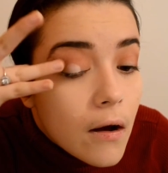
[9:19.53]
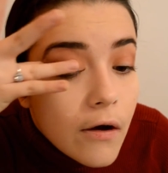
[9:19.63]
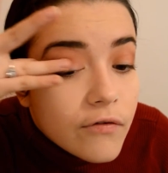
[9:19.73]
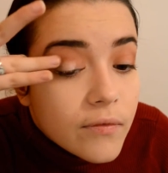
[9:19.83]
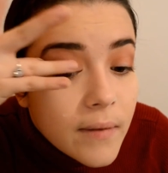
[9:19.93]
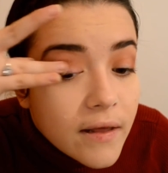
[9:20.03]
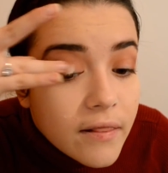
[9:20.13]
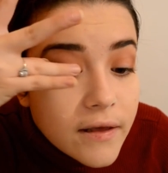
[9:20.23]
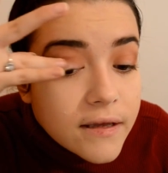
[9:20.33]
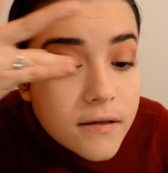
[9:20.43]
over my
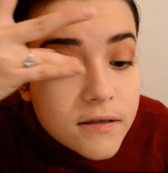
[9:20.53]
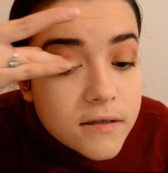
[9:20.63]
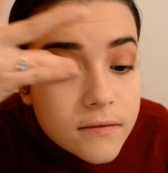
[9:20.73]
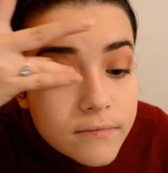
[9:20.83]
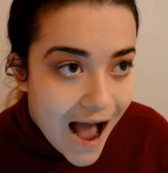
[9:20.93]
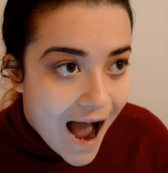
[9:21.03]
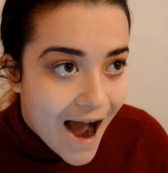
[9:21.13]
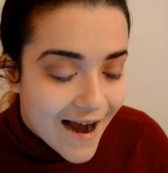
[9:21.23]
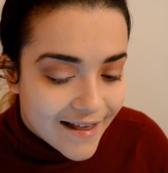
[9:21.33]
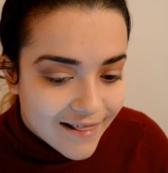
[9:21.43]
lids.
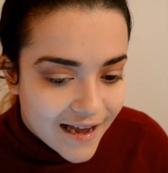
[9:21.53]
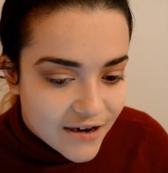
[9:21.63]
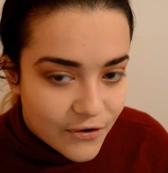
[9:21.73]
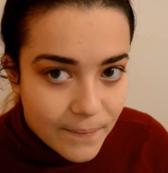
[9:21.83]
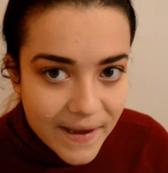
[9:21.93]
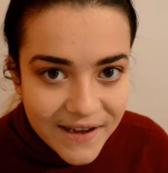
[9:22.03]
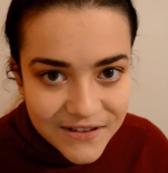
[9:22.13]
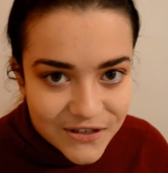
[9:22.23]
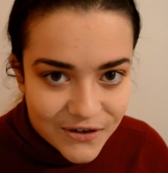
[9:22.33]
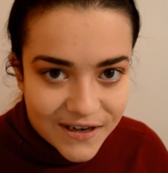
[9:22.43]
Eyeliner. Pick
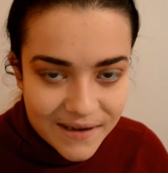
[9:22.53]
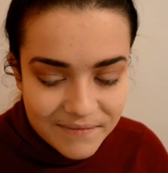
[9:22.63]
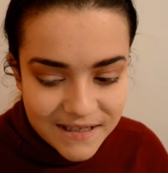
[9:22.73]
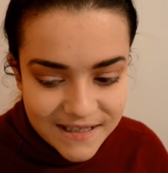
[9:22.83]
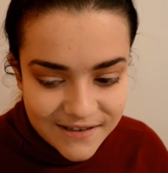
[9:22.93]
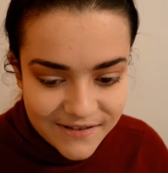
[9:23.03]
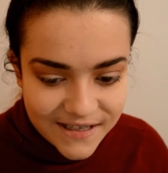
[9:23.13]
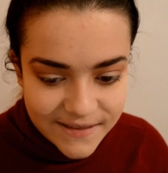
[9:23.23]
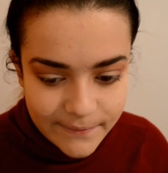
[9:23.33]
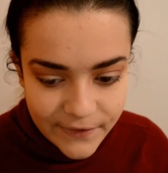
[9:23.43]
a dark and
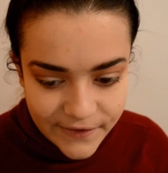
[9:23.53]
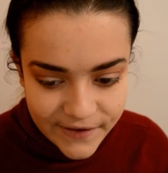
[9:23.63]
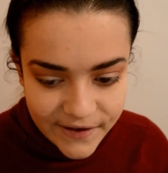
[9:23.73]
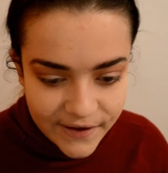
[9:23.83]
mysterious book.